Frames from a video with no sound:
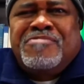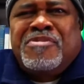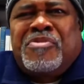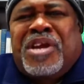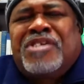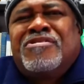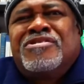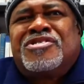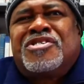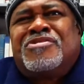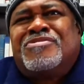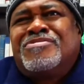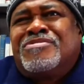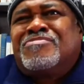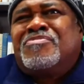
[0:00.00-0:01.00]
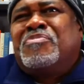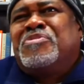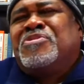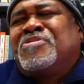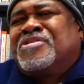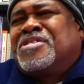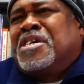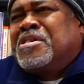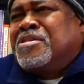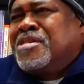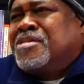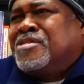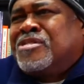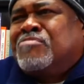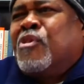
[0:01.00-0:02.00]
When I go to shows, we be doing the same
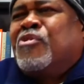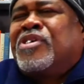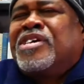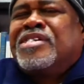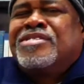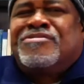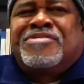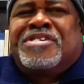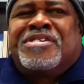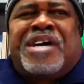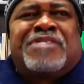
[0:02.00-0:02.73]
thing, smoking and drinking.